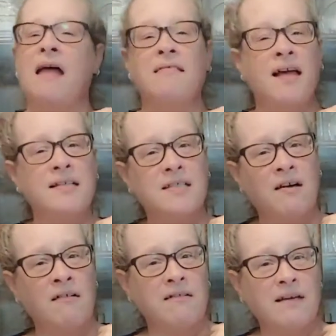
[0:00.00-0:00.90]
That
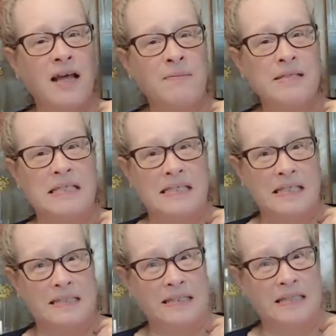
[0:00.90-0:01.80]
darn lemon
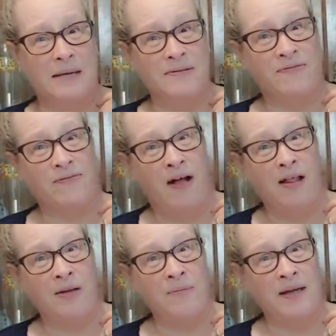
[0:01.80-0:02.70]
seed just keeps
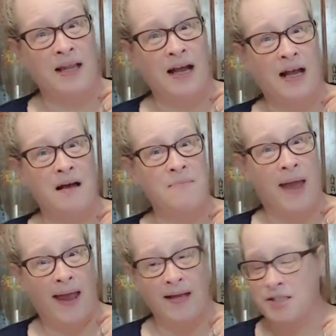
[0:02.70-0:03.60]
following me like a
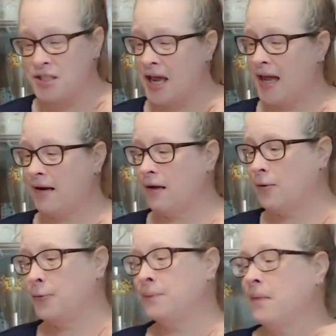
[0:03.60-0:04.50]
bad
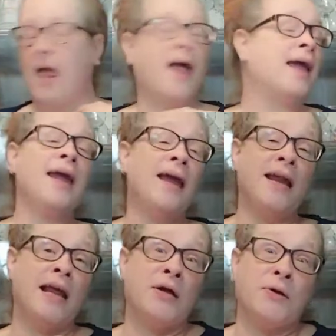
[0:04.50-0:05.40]
shadow.
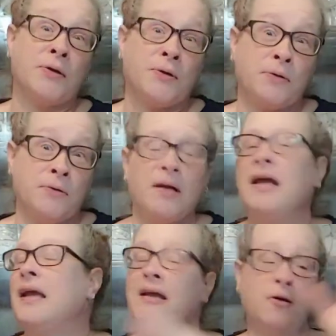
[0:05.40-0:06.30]
Anywho,
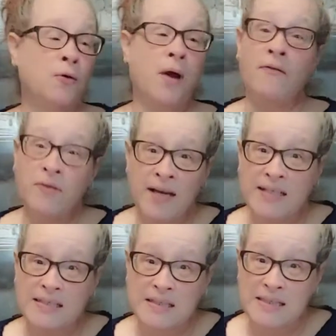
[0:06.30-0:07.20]
if whoever
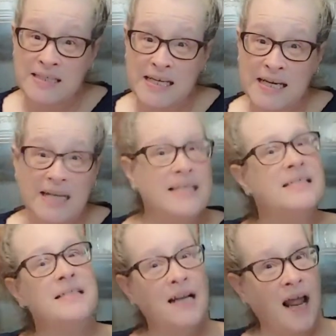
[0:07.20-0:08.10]
gets the seed is
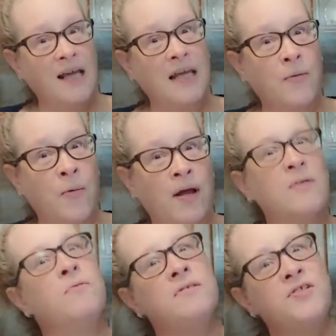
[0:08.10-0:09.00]
the lucky
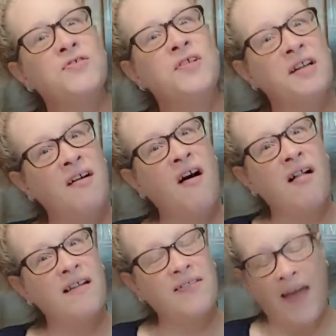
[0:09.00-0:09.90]
one. We're just going to
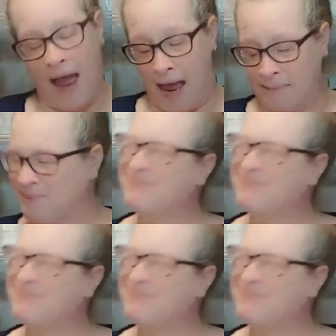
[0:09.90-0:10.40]
call it that.